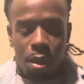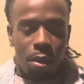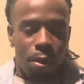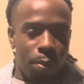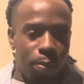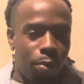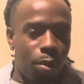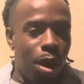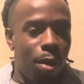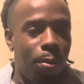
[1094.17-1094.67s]

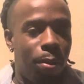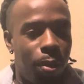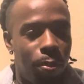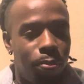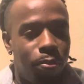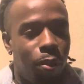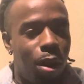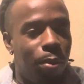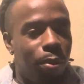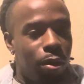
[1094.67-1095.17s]
brought
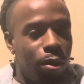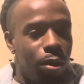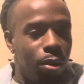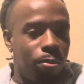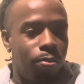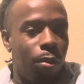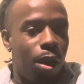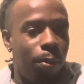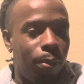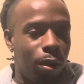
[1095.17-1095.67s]

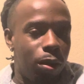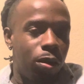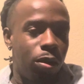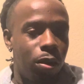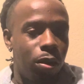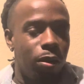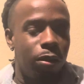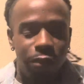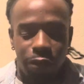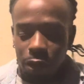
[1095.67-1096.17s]
my
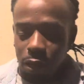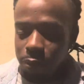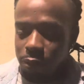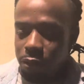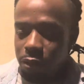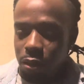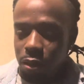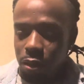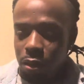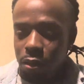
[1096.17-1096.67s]
girls up
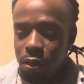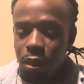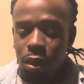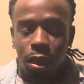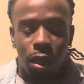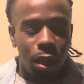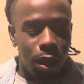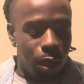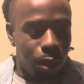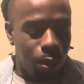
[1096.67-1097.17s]
to the
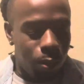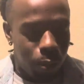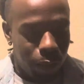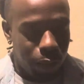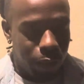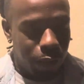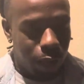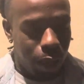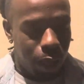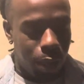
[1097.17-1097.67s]
club one
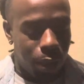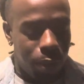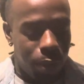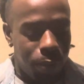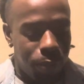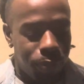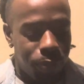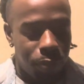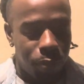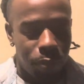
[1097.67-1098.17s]
time.
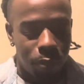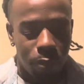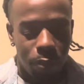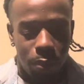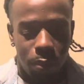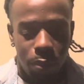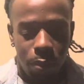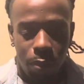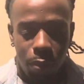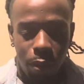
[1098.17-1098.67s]

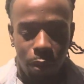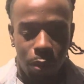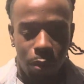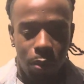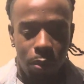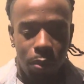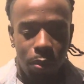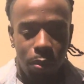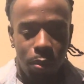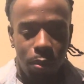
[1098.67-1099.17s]
Boom,